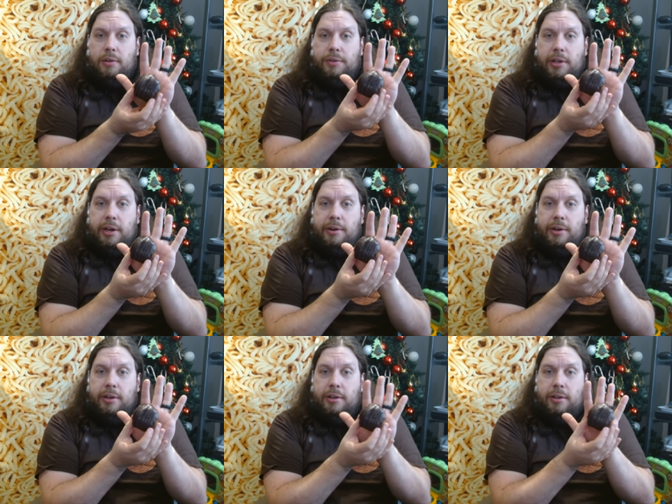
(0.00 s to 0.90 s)
of the
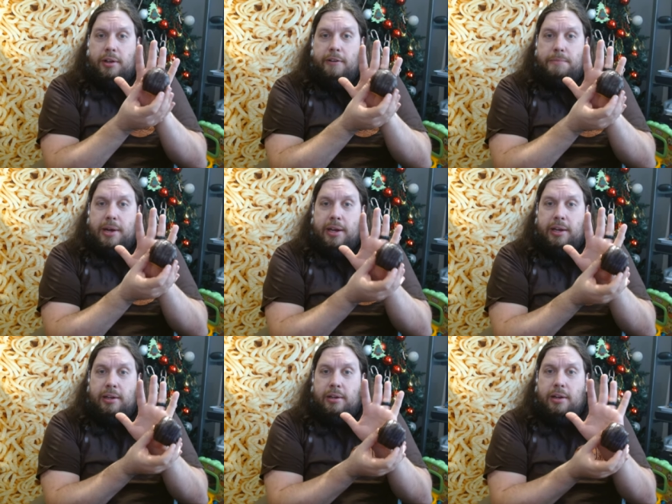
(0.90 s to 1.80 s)
area of my
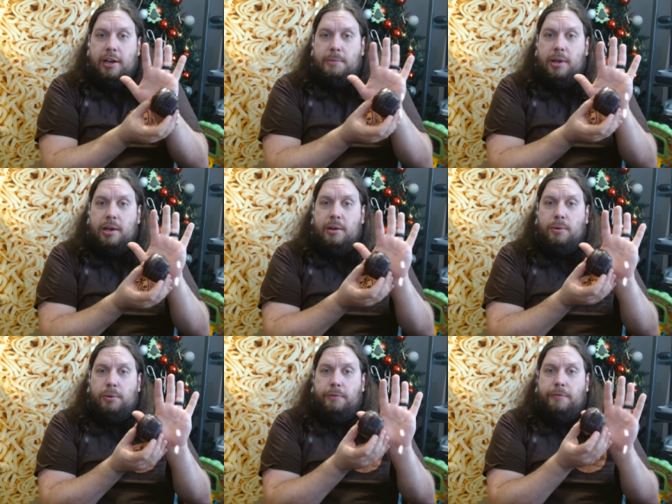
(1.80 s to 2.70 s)
hand. I could probably
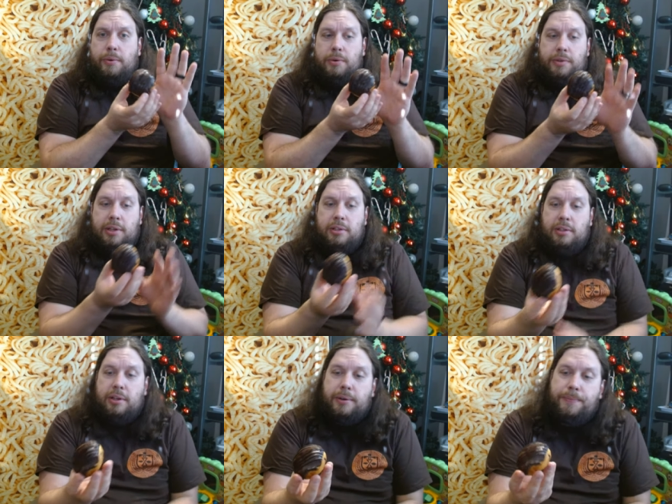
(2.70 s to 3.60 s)
hold four of these
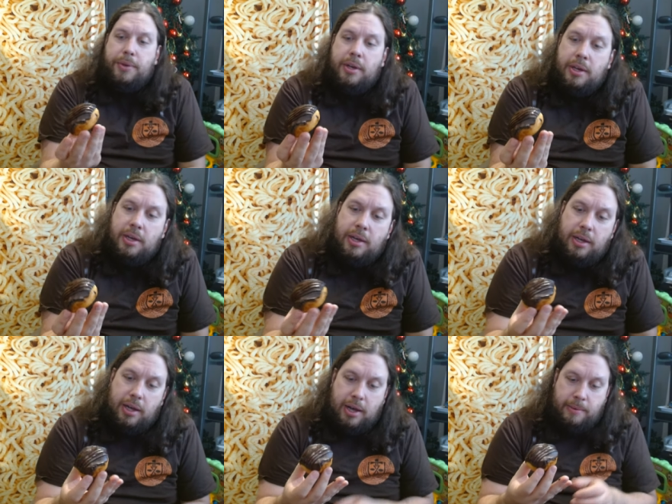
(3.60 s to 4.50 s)
in there.
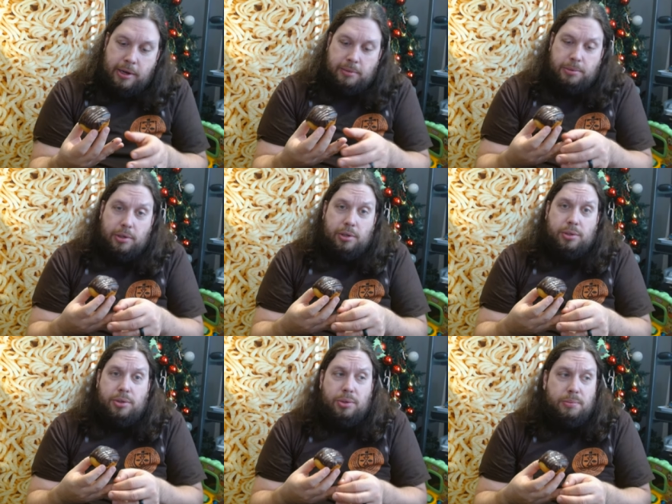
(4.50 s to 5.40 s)
Um, I
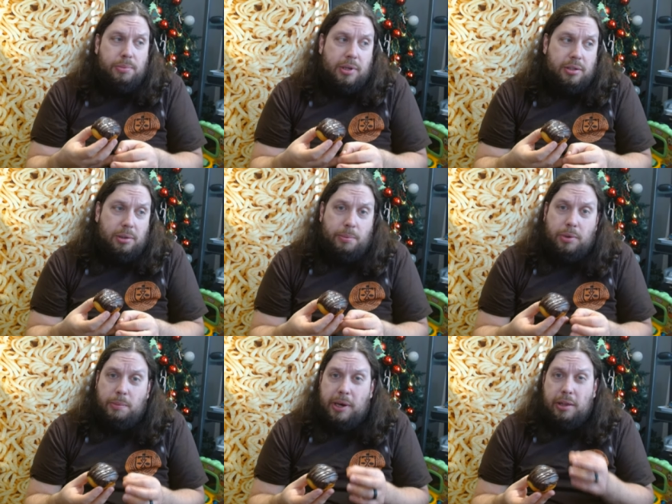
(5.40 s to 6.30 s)
assume, because the,
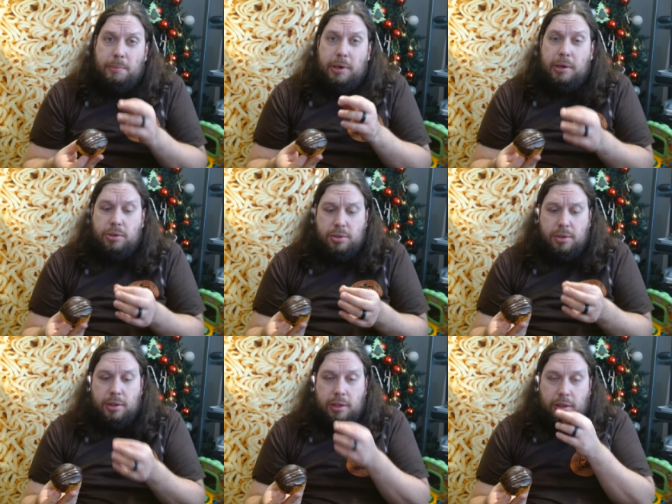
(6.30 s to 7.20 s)
where the pictures
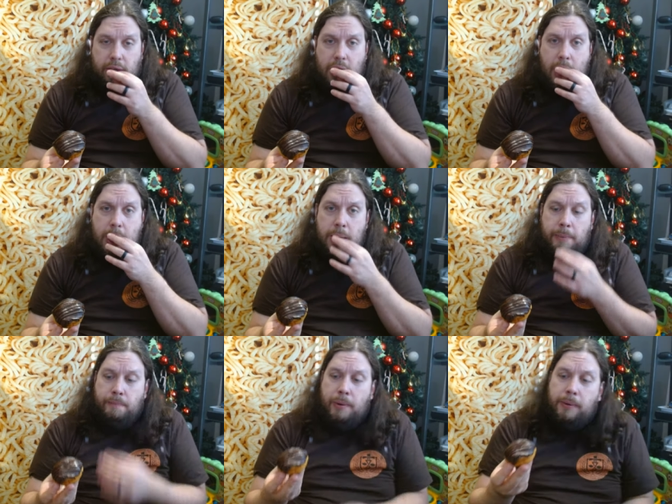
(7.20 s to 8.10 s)
look, that the
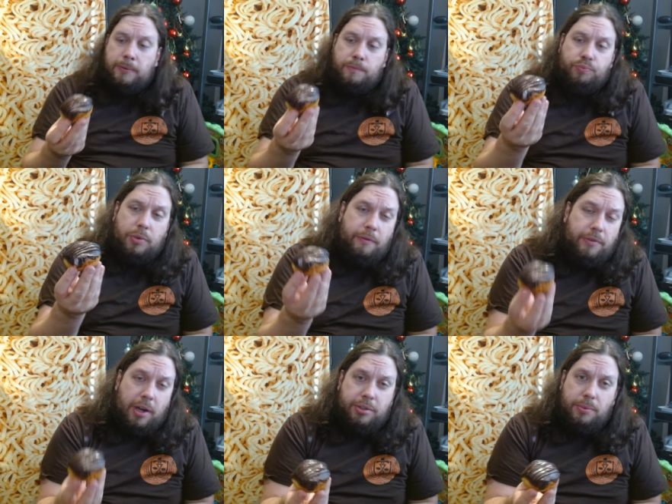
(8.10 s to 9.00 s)

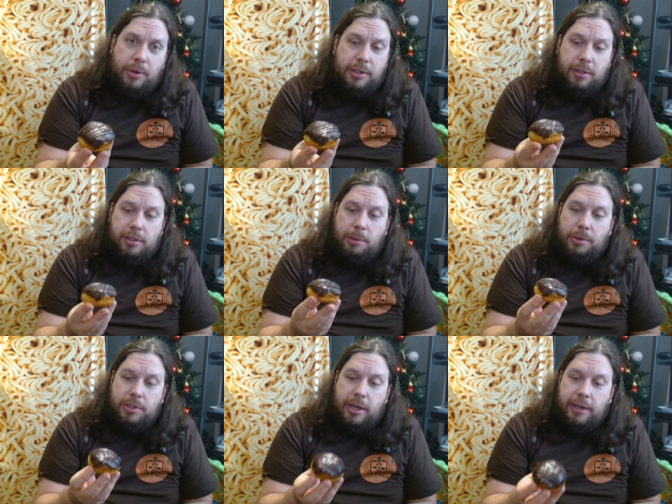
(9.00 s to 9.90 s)
frosted one is a
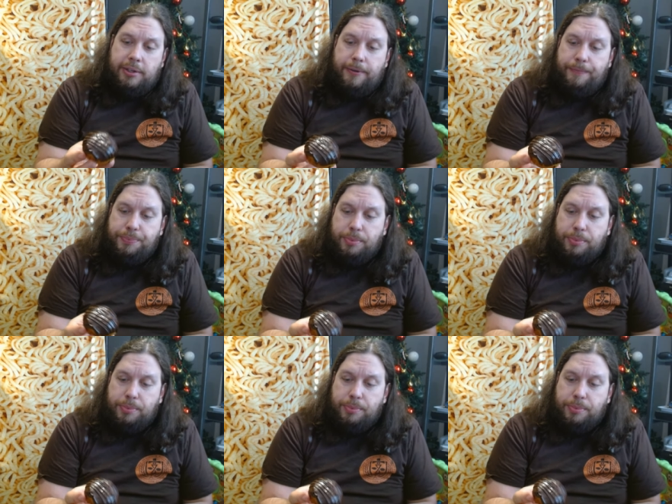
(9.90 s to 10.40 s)
similar size.